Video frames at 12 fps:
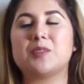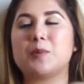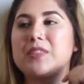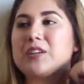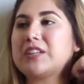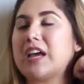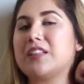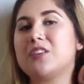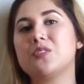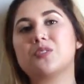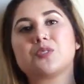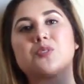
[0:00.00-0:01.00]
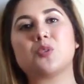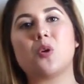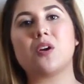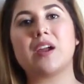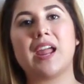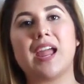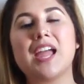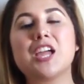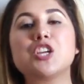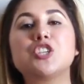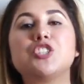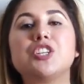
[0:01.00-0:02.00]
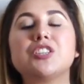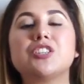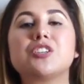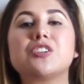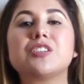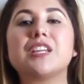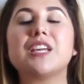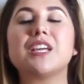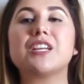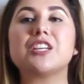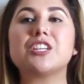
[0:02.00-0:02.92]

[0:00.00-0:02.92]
when they're telling you the story, she literally,